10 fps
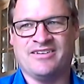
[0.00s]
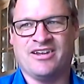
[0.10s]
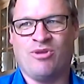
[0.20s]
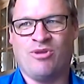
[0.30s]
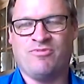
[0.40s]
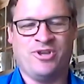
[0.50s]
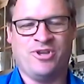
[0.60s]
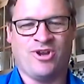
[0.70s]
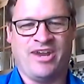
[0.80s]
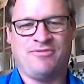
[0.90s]
hopefully you're
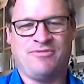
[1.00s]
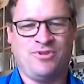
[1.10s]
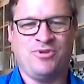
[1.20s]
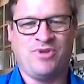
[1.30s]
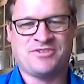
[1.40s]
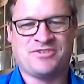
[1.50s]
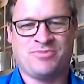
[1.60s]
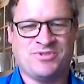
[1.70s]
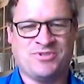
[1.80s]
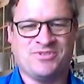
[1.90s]
going to have 2 new
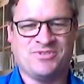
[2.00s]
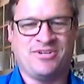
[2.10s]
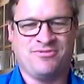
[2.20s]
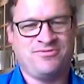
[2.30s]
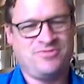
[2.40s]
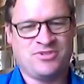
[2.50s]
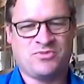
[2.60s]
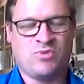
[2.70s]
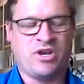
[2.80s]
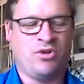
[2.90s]
customers instead of just
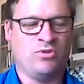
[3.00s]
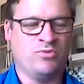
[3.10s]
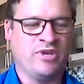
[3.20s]
one old one.